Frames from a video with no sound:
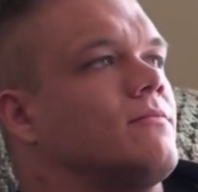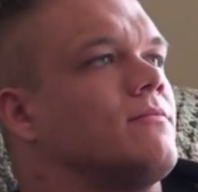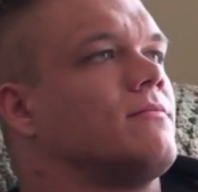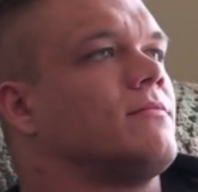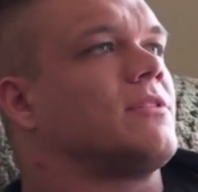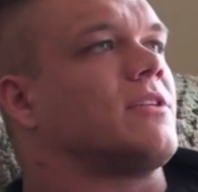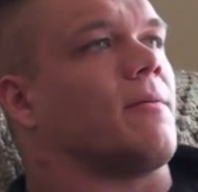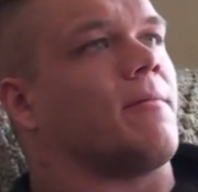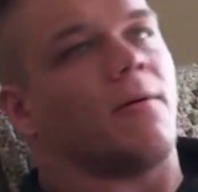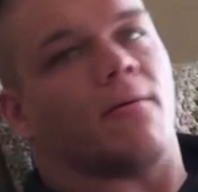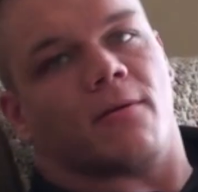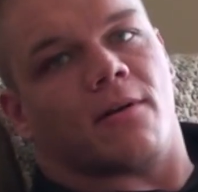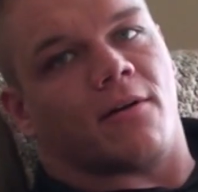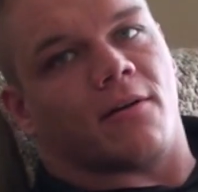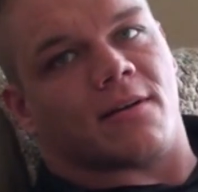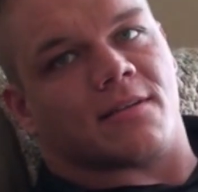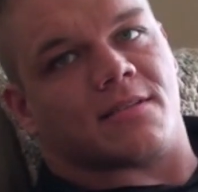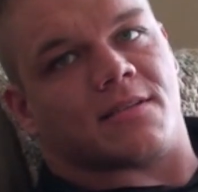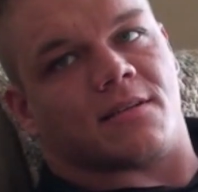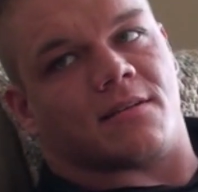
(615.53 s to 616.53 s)
some people
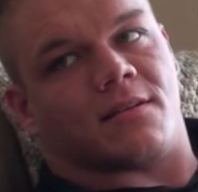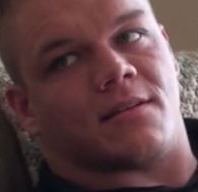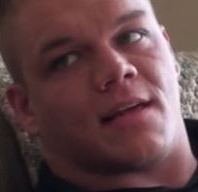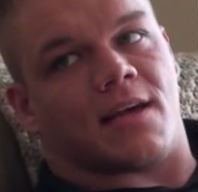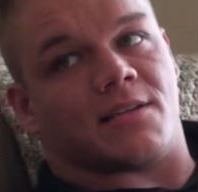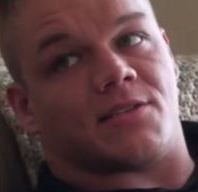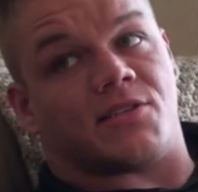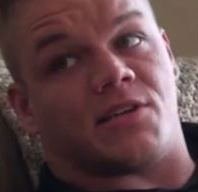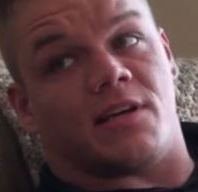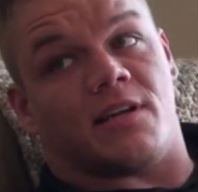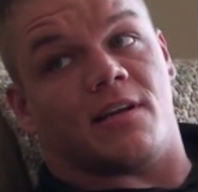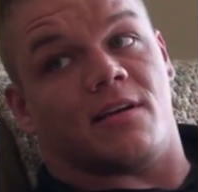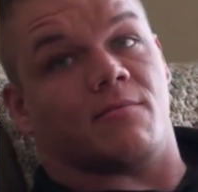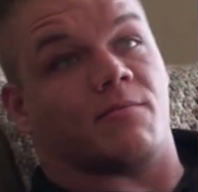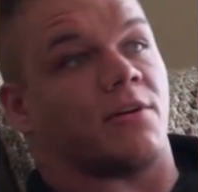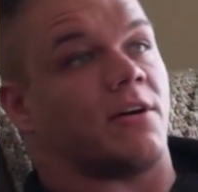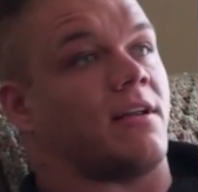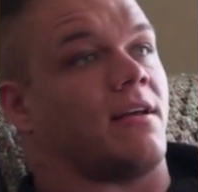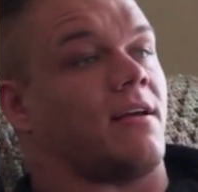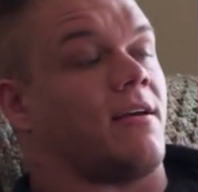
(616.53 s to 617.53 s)
don't consider that cheating,
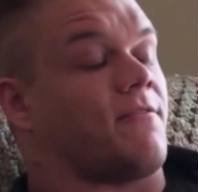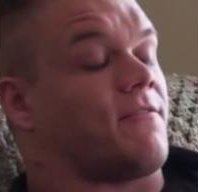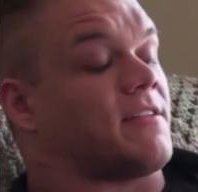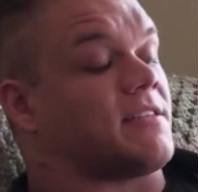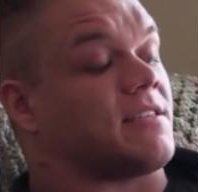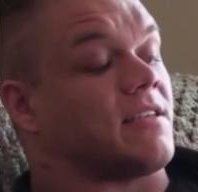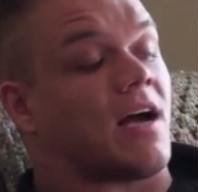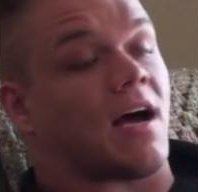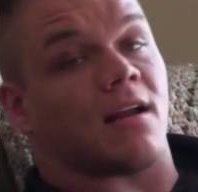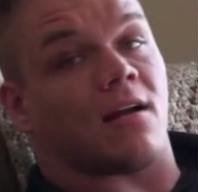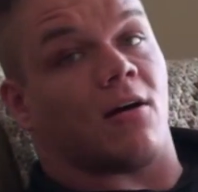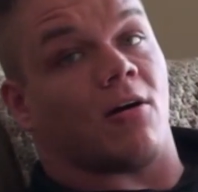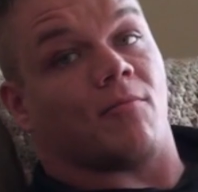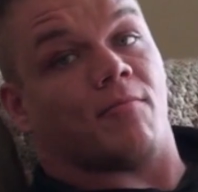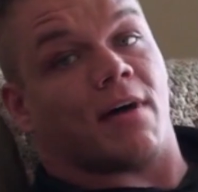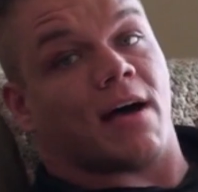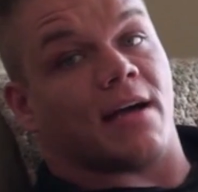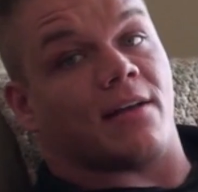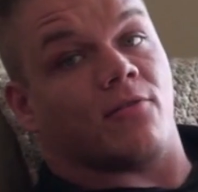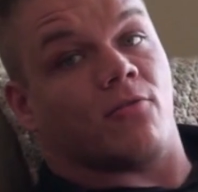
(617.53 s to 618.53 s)
but if it's not on
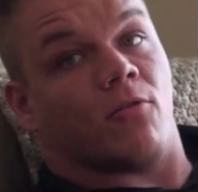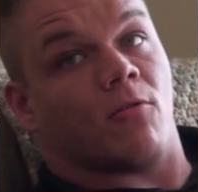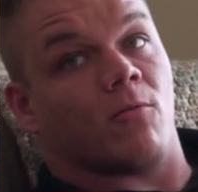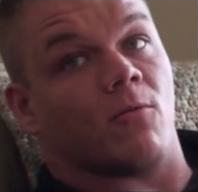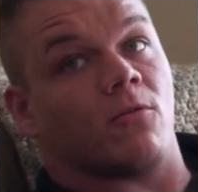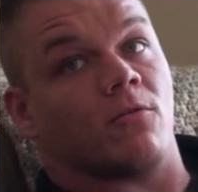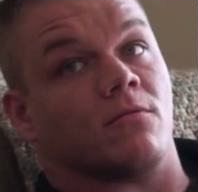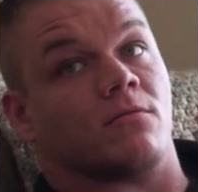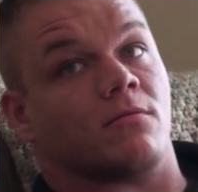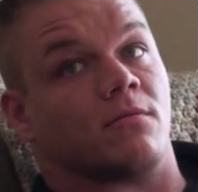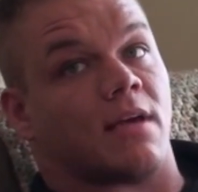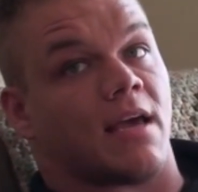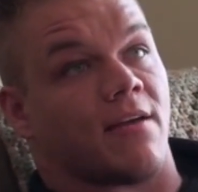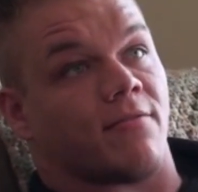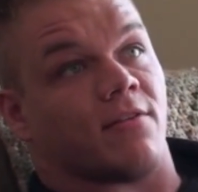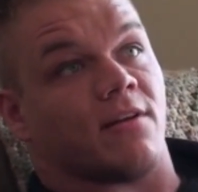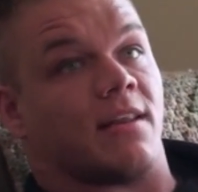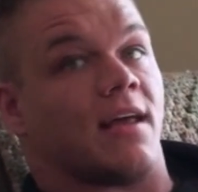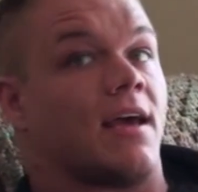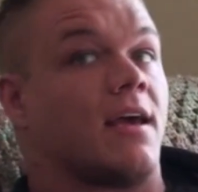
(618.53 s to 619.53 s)
my normal
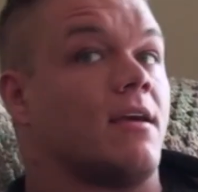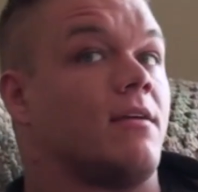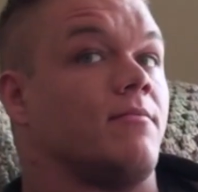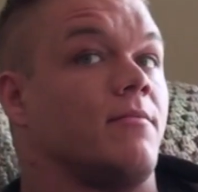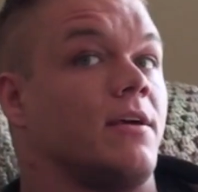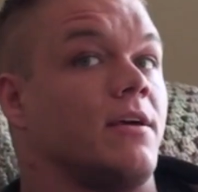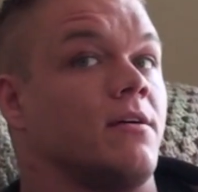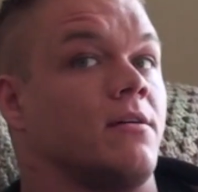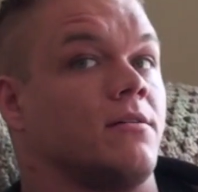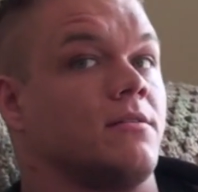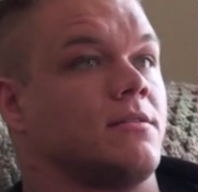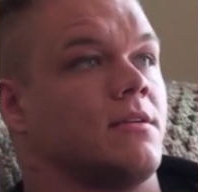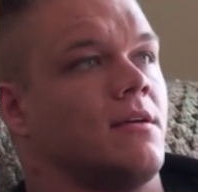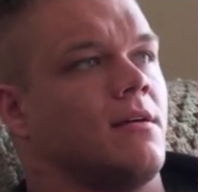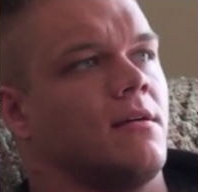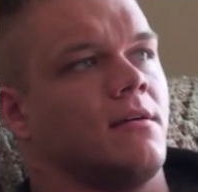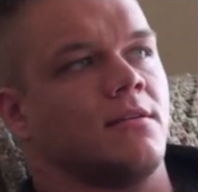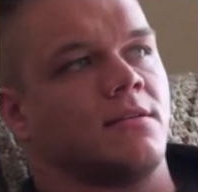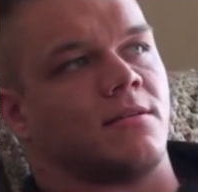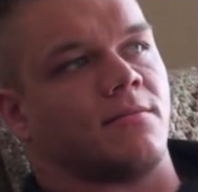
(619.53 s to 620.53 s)
everyday meals,
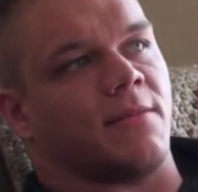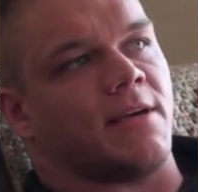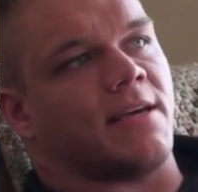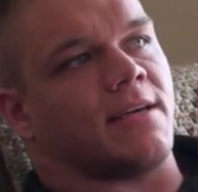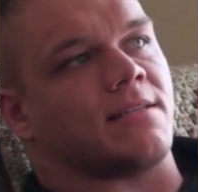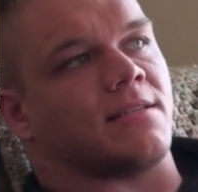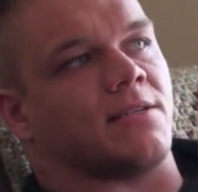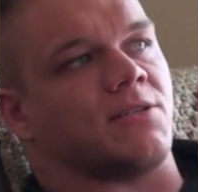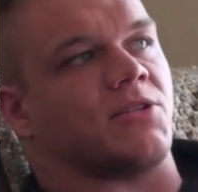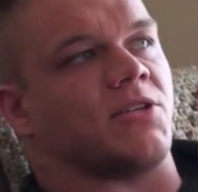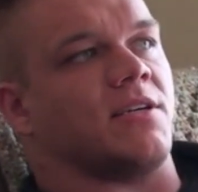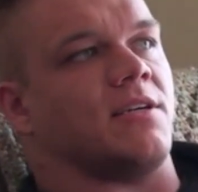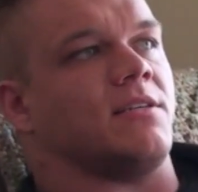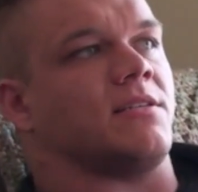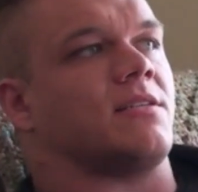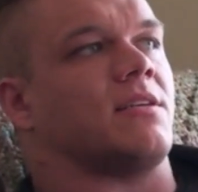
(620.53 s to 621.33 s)
to me it's a cheat.